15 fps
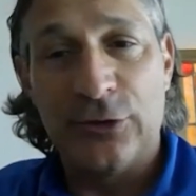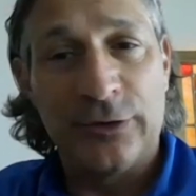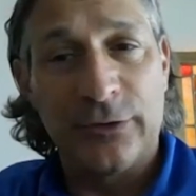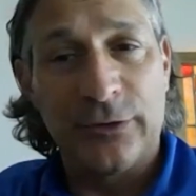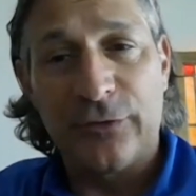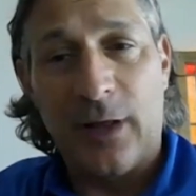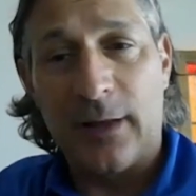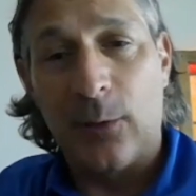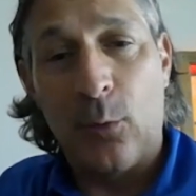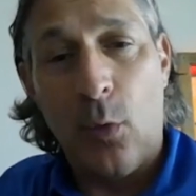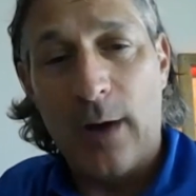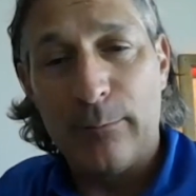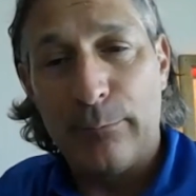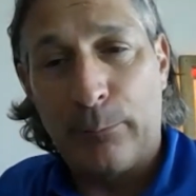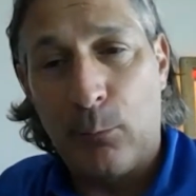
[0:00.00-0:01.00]
And when you're just
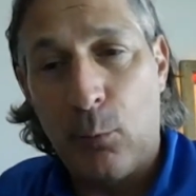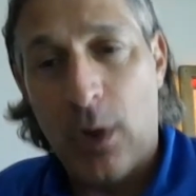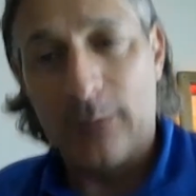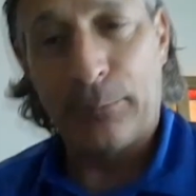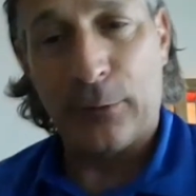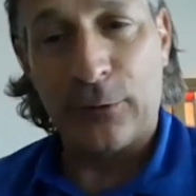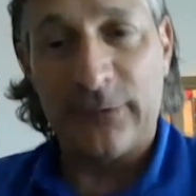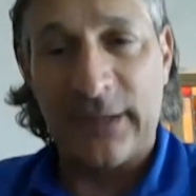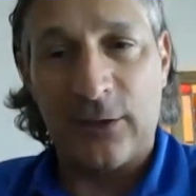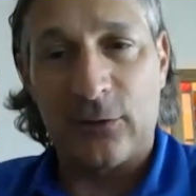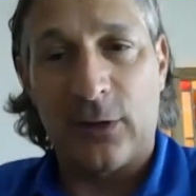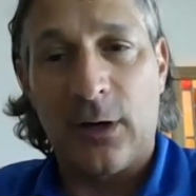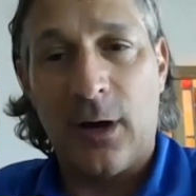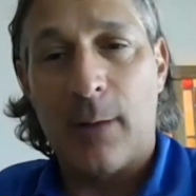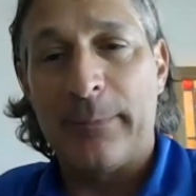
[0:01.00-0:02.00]
selling one one
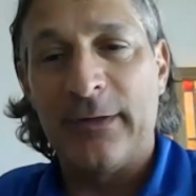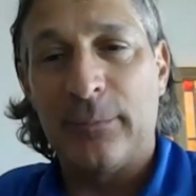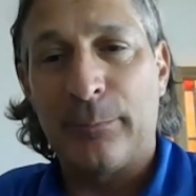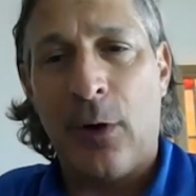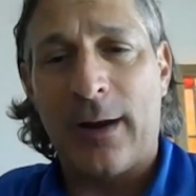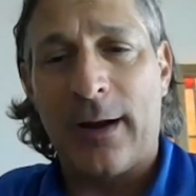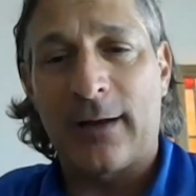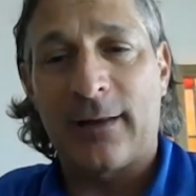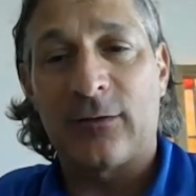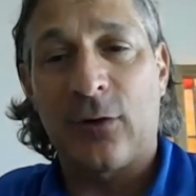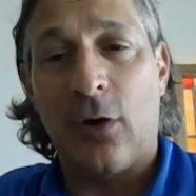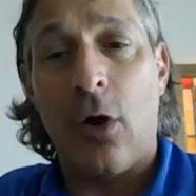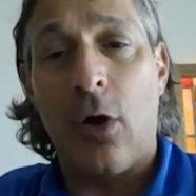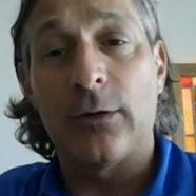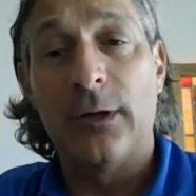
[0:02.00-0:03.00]
particular company's
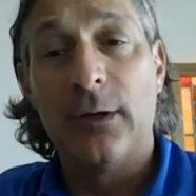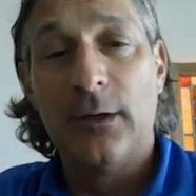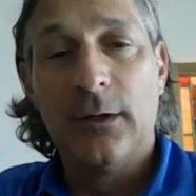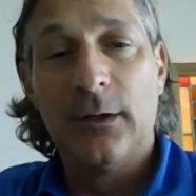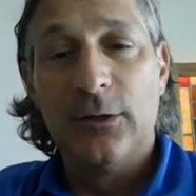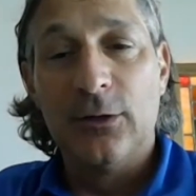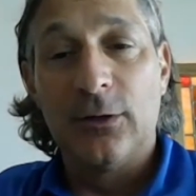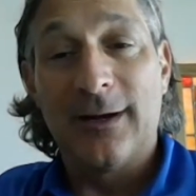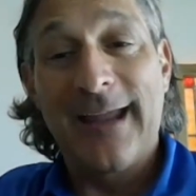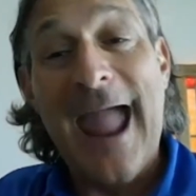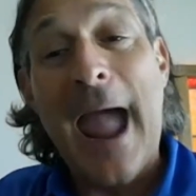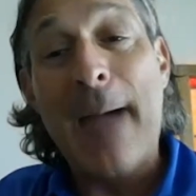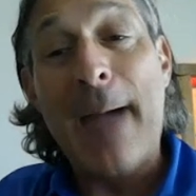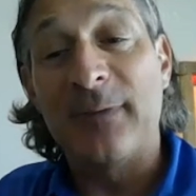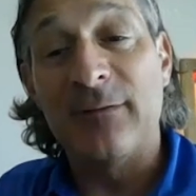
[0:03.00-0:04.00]
product, that's called
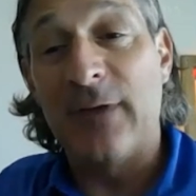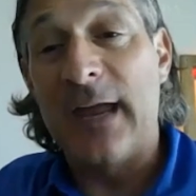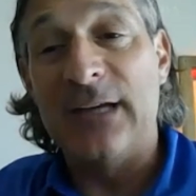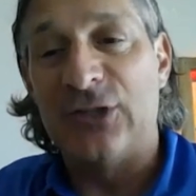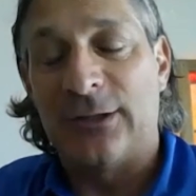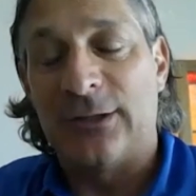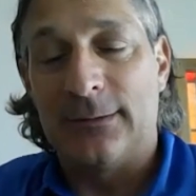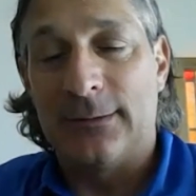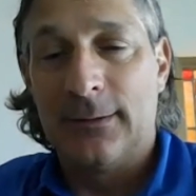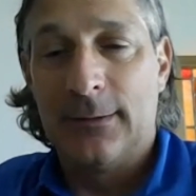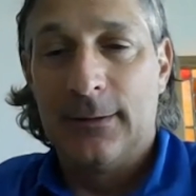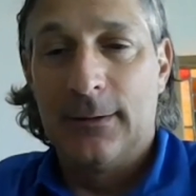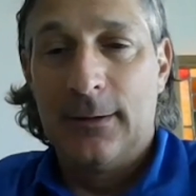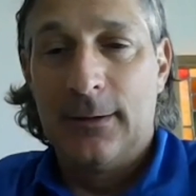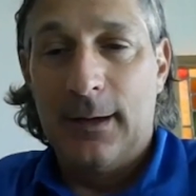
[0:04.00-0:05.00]
you're a captive agent,
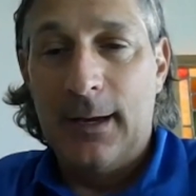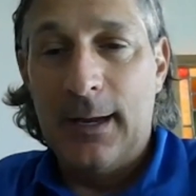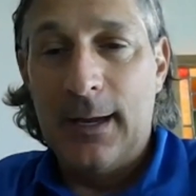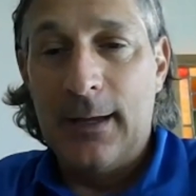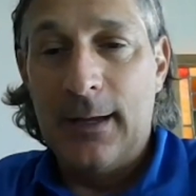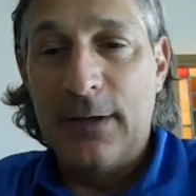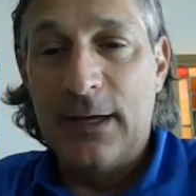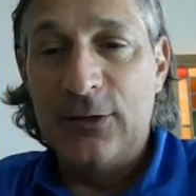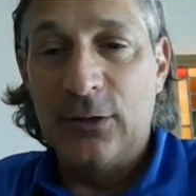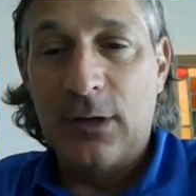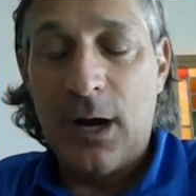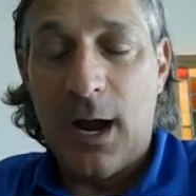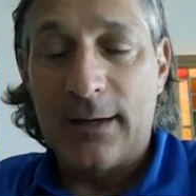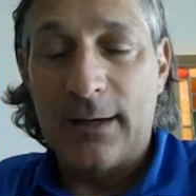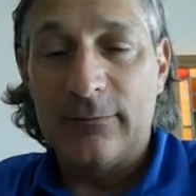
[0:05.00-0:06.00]
and
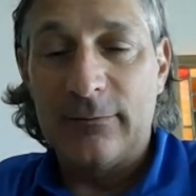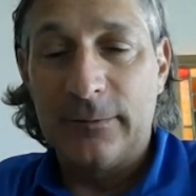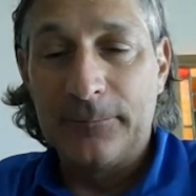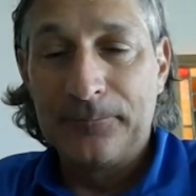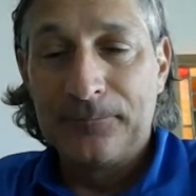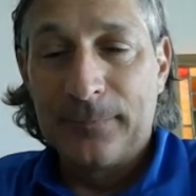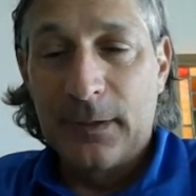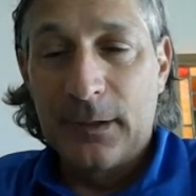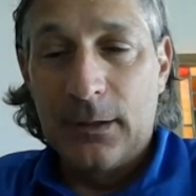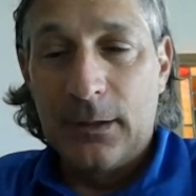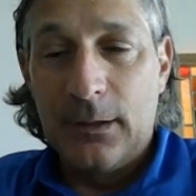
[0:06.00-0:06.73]
that you're kind of